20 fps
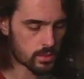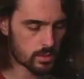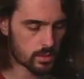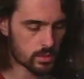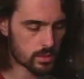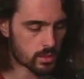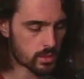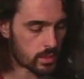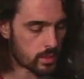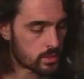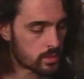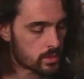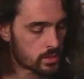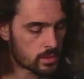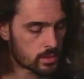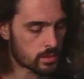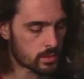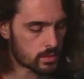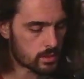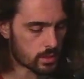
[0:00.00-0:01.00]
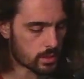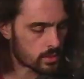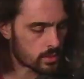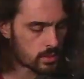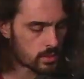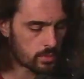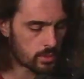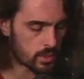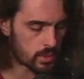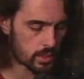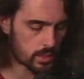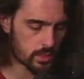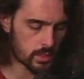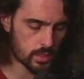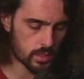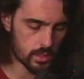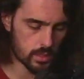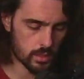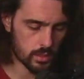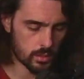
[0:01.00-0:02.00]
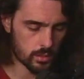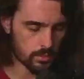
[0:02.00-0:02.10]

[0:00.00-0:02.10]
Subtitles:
Sense and Sensibility